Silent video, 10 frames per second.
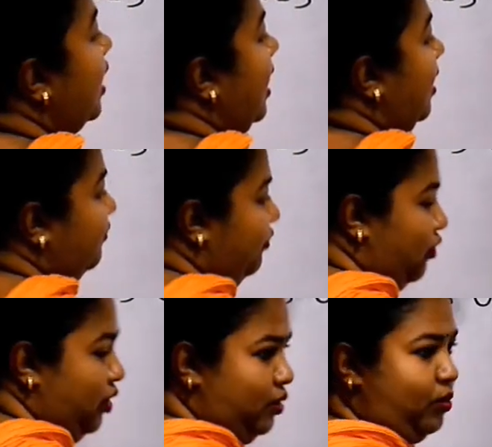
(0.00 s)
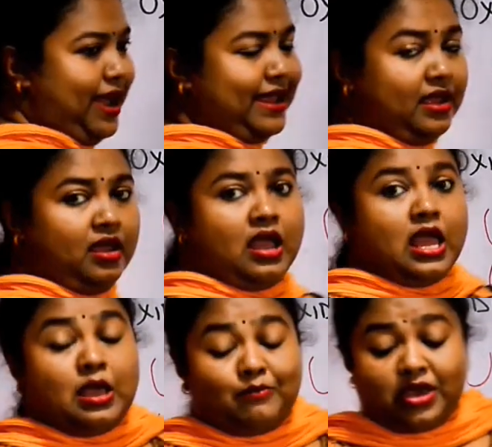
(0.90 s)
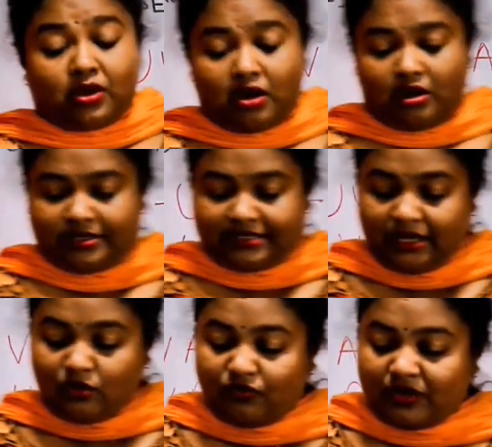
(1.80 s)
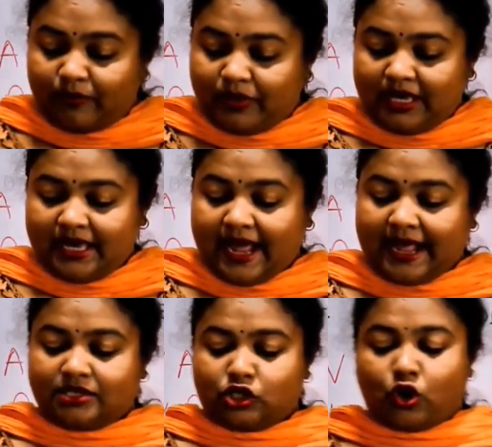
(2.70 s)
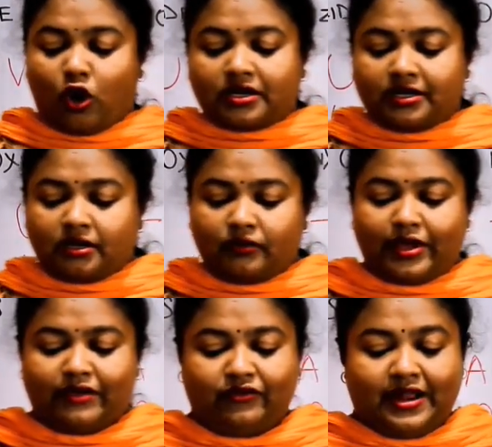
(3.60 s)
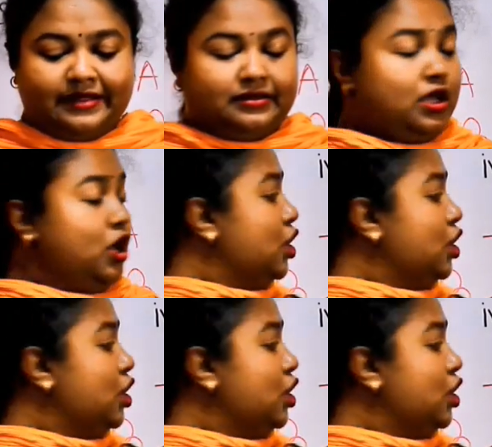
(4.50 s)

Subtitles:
harmful. Why? Because UVB has shorter wavelength,